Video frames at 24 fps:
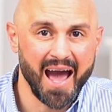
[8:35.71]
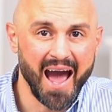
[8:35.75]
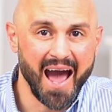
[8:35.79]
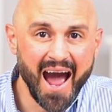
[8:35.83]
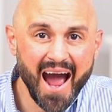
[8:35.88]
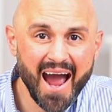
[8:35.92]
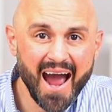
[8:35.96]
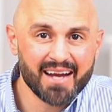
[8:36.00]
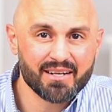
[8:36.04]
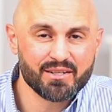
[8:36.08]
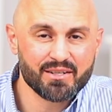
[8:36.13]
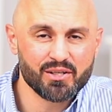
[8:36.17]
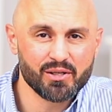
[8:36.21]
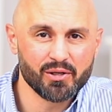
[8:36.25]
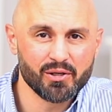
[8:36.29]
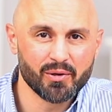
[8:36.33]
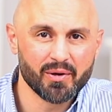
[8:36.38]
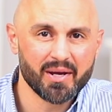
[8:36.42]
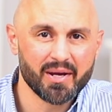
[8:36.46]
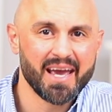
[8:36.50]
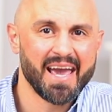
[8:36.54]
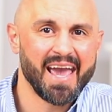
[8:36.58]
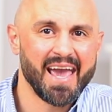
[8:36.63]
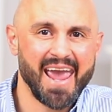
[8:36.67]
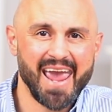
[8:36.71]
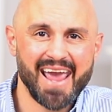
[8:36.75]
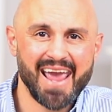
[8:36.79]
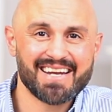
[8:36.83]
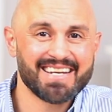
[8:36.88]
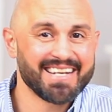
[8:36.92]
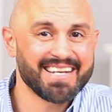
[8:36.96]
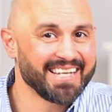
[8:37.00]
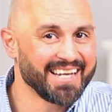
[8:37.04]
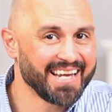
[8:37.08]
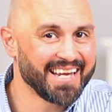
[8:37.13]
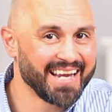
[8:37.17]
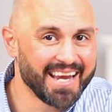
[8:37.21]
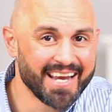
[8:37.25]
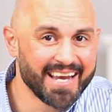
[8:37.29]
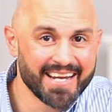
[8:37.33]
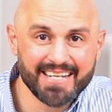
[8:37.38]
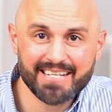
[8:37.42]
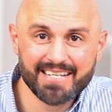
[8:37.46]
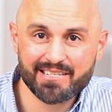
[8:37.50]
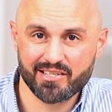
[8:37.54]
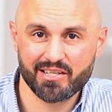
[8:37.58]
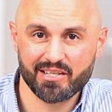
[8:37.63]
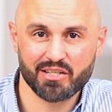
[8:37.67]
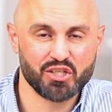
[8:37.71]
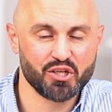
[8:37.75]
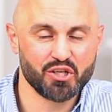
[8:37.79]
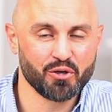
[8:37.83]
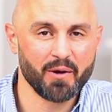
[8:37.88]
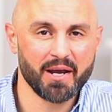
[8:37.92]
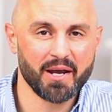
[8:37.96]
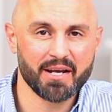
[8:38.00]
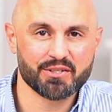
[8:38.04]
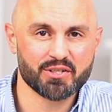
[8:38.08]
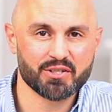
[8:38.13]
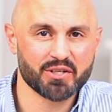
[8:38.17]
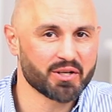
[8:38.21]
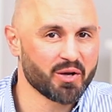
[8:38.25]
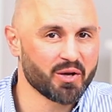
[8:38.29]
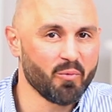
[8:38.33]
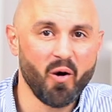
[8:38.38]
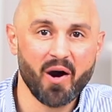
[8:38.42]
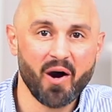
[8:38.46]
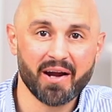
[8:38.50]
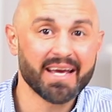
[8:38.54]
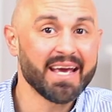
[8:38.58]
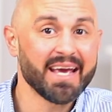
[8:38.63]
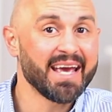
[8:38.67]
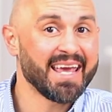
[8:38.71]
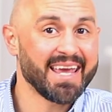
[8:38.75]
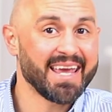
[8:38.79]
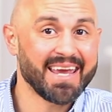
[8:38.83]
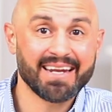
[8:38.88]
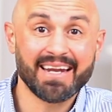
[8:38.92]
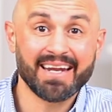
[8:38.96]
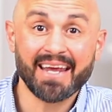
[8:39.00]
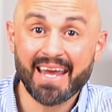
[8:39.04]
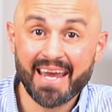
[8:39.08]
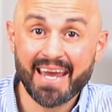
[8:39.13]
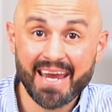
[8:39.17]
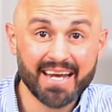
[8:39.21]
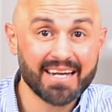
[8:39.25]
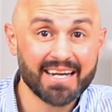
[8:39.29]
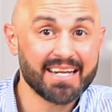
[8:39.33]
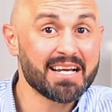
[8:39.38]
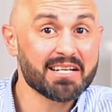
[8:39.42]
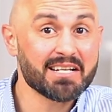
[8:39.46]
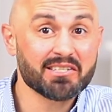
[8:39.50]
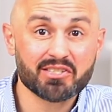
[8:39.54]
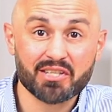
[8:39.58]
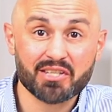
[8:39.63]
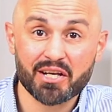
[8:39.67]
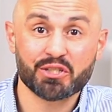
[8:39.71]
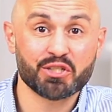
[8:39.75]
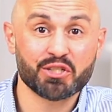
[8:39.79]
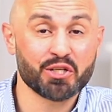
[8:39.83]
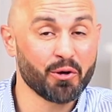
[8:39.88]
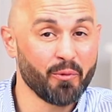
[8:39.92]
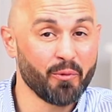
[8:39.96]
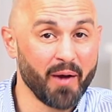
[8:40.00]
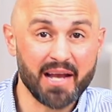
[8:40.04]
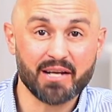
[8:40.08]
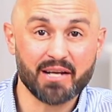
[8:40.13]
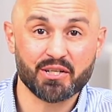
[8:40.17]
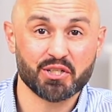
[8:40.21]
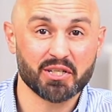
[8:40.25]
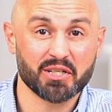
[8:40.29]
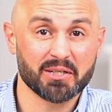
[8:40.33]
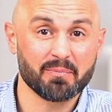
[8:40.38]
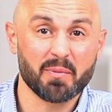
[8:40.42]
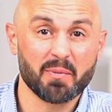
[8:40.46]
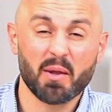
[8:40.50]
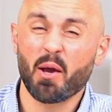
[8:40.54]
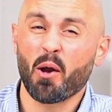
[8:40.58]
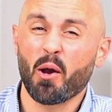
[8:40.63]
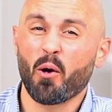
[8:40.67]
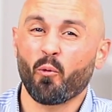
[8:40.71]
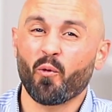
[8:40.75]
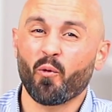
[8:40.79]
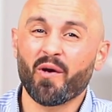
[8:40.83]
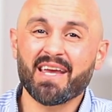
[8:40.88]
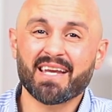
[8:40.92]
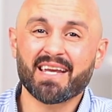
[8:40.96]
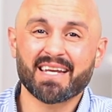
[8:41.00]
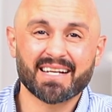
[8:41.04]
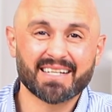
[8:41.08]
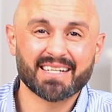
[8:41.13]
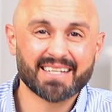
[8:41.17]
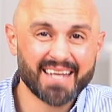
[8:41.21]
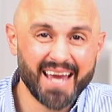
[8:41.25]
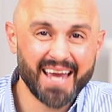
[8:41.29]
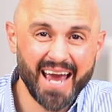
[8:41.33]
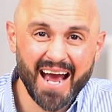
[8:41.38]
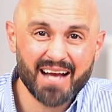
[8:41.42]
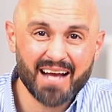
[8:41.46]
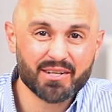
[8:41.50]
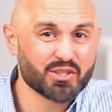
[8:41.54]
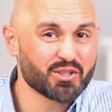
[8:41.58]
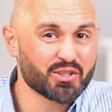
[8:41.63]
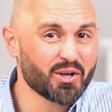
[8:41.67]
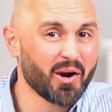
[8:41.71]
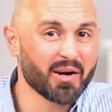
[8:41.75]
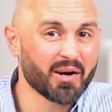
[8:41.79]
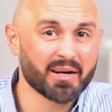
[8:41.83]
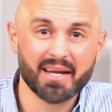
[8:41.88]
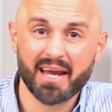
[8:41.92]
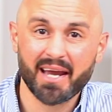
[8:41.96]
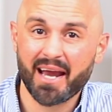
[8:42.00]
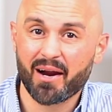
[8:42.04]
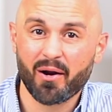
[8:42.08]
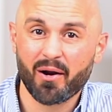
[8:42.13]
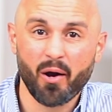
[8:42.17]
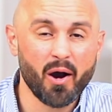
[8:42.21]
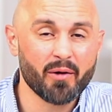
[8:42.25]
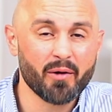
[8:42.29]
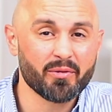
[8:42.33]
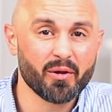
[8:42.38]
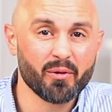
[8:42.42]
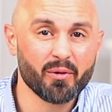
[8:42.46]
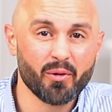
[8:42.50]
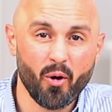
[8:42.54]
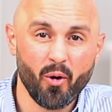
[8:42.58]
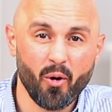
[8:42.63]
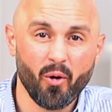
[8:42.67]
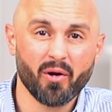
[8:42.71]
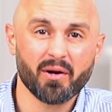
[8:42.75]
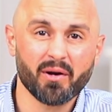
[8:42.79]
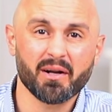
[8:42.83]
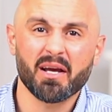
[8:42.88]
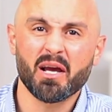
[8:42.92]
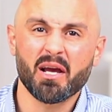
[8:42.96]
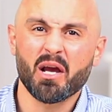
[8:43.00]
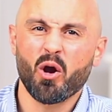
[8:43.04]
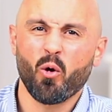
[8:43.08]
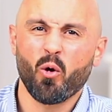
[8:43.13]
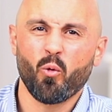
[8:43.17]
I do. And in any situation, come on, in any situation, we can cast our care on the Lord.